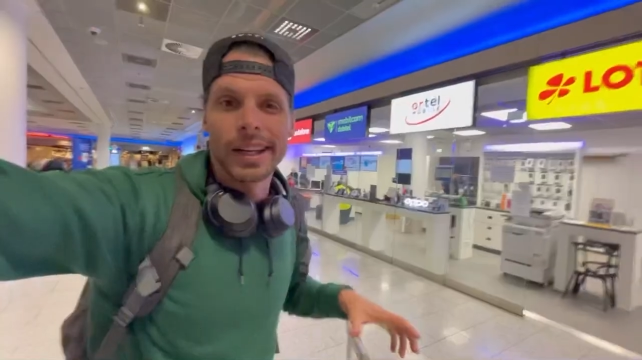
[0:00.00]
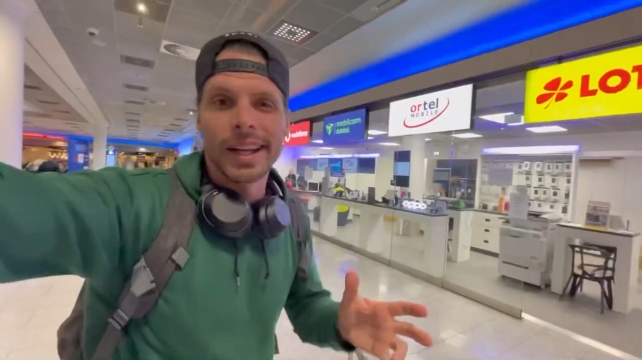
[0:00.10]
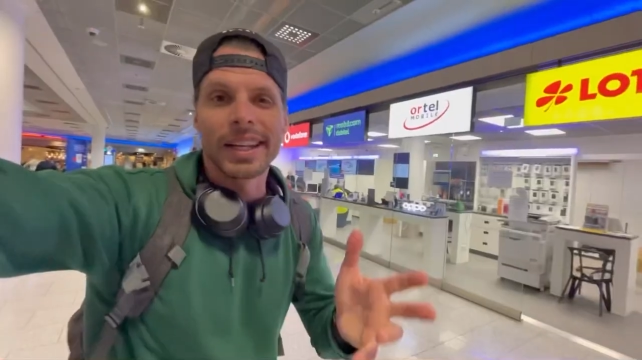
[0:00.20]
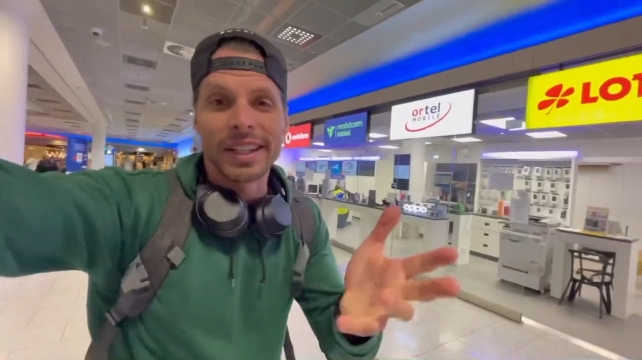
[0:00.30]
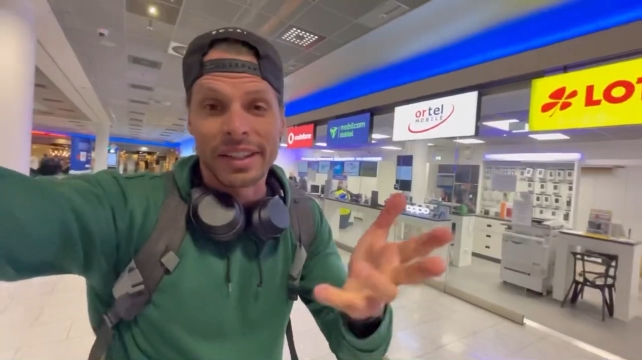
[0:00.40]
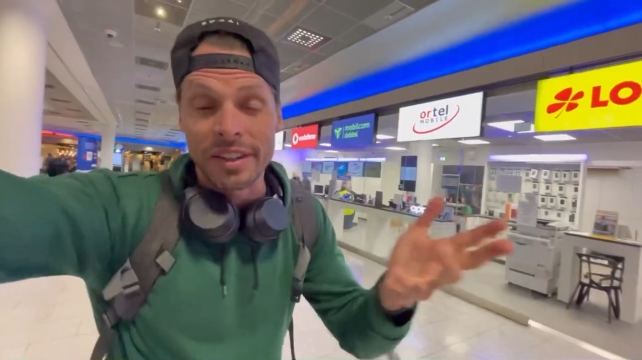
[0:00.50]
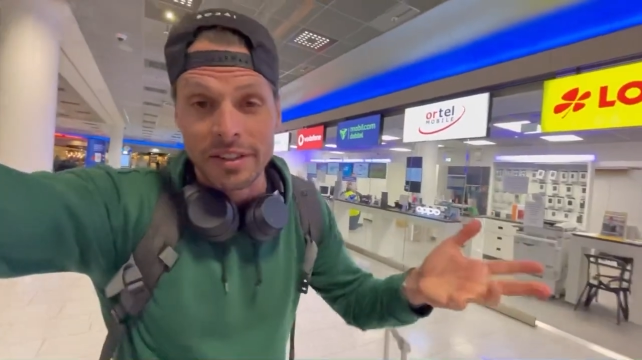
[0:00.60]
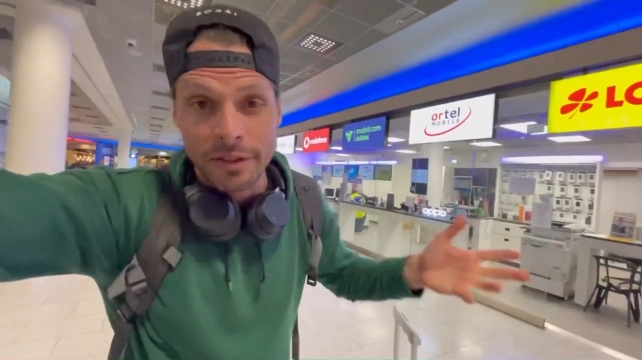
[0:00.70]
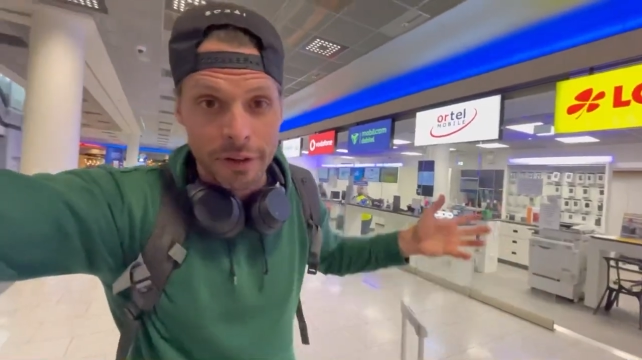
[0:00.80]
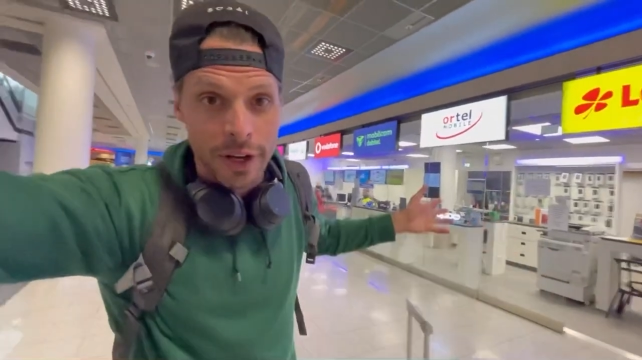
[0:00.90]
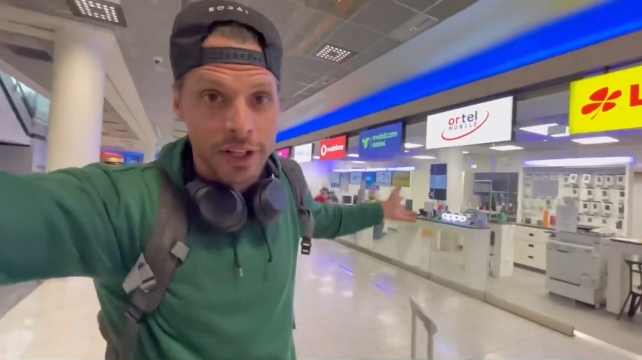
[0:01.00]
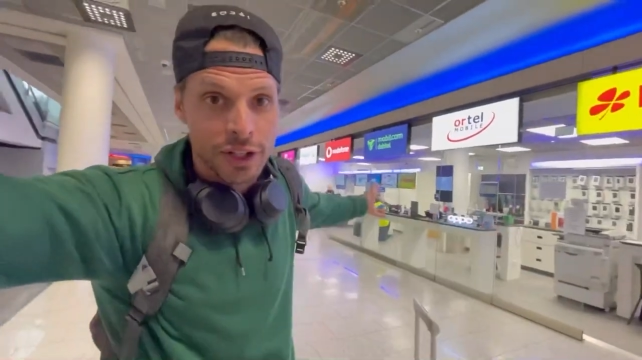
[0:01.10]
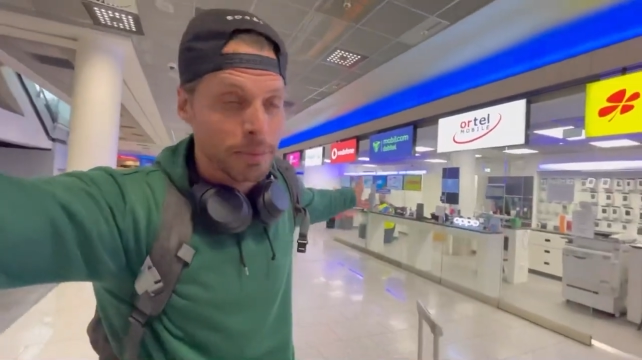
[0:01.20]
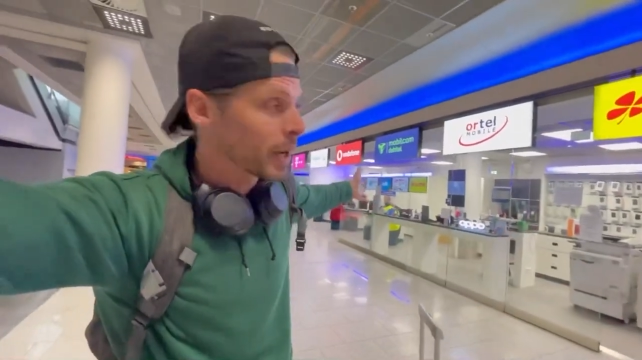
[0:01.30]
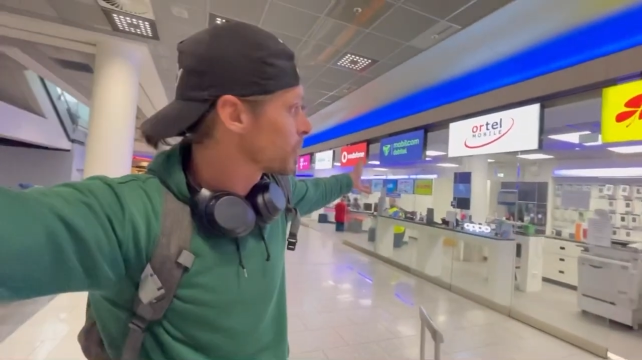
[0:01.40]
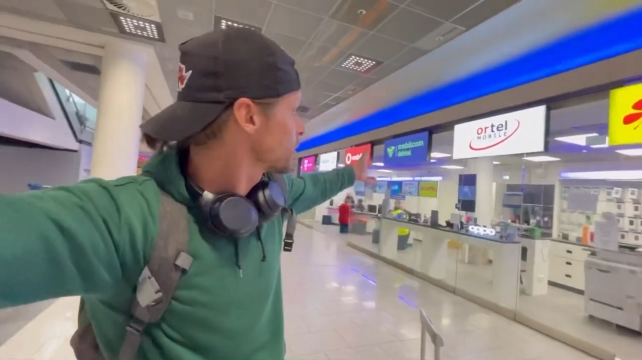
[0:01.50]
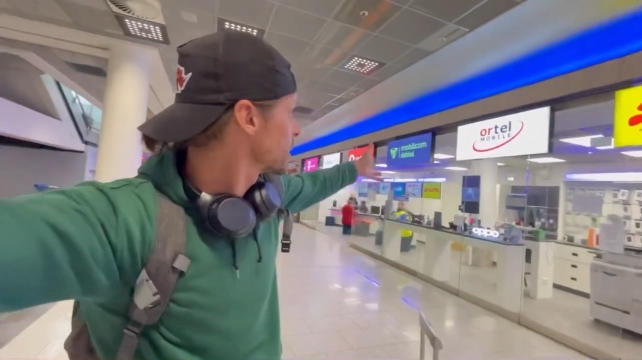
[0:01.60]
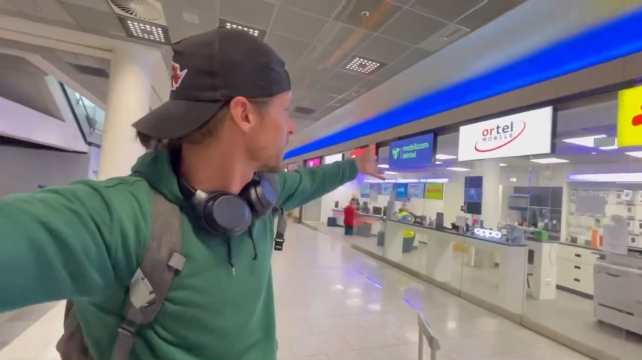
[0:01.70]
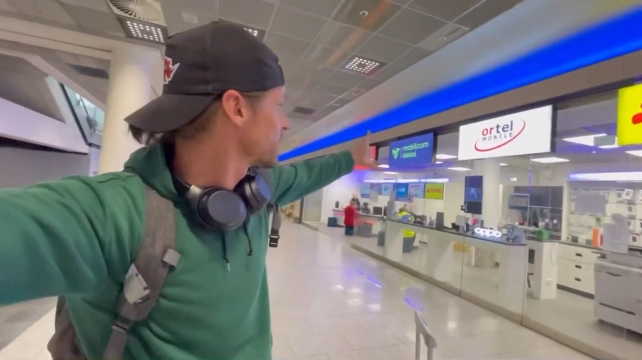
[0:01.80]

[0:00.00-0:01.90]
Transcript: A little disadvantage about uh,